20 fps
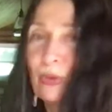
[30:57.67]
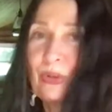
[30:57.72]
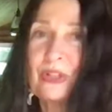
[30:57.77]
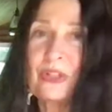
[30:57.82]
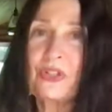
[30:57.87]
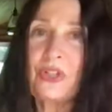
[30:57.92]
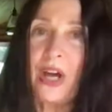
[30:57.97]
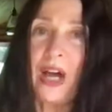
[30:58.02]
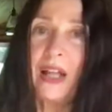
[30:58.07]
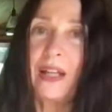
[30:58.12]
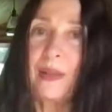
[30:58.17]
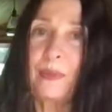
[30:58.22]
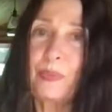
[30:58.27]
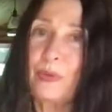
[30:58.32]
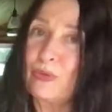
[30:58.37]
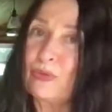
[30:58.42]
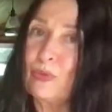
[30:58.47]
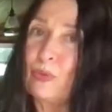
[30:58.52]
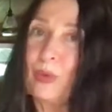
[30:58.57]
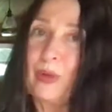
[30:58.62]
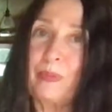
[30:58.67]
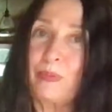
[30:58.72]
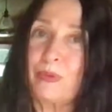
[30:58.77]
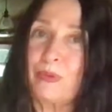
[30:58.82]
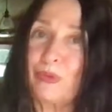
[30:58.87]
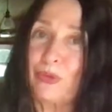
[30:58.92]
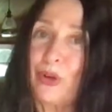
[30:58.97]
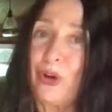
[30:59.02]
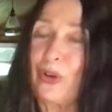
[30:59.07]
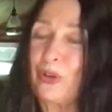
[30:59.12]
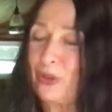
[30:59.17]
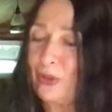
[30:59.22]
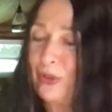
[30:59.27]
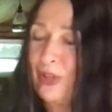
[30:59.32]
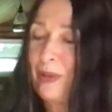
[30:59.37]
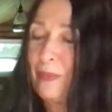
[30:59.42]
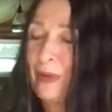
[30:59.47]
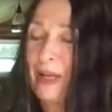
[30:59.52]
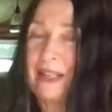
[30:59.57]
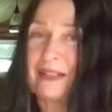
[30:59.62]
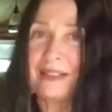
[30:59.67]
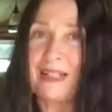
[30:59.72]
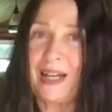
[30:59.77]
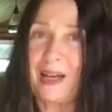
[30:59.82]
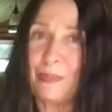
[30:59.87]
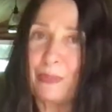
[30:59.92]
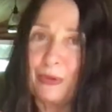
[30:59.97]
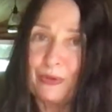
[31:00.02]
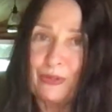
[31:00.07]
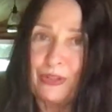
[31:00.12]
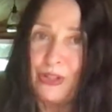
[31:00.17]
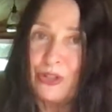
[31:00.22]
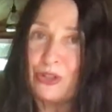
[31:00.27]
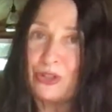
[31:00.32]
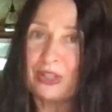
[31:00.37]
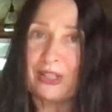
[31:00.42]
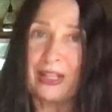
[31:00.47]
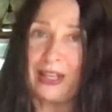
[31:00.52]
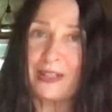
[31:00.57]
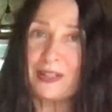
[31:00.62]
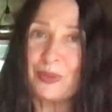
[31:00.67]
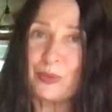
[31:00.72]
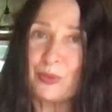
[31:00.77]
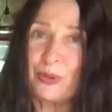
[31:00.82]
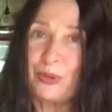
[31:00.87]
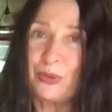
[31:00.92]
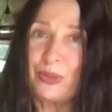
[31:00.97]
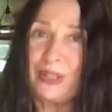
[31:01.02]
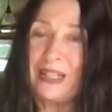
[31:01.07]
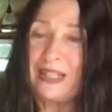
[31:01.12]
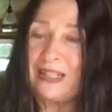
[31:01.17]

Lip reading: a dollop of whipped raw cream on top of each slice when you eat